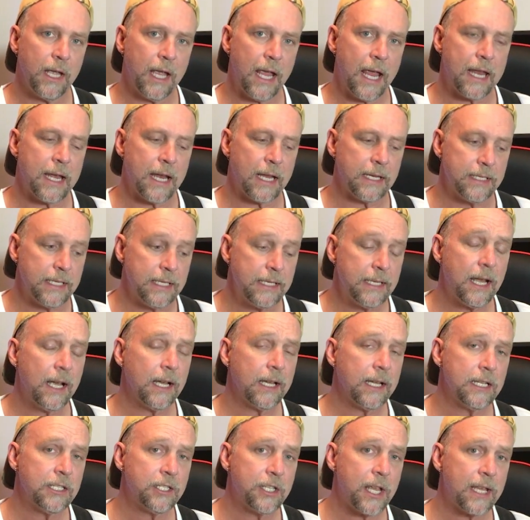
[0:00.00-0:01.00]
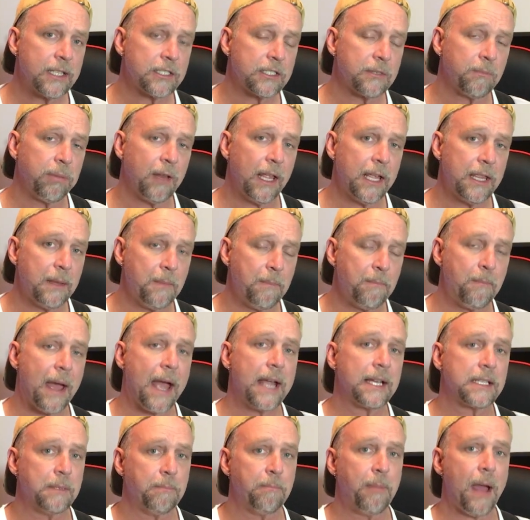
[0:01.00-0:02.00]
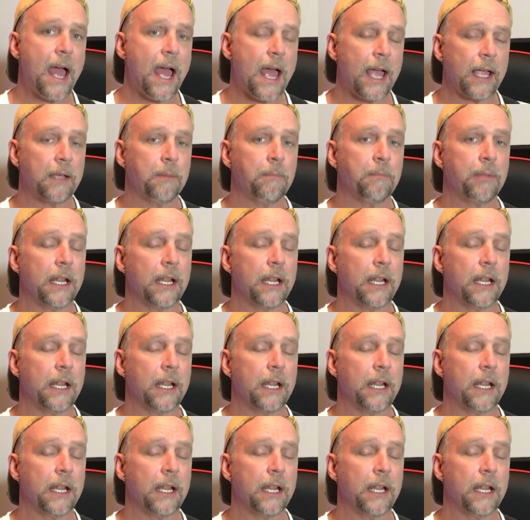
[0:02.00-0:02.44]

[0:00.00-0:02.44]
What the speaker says: and I did not get a chance to play them back to back,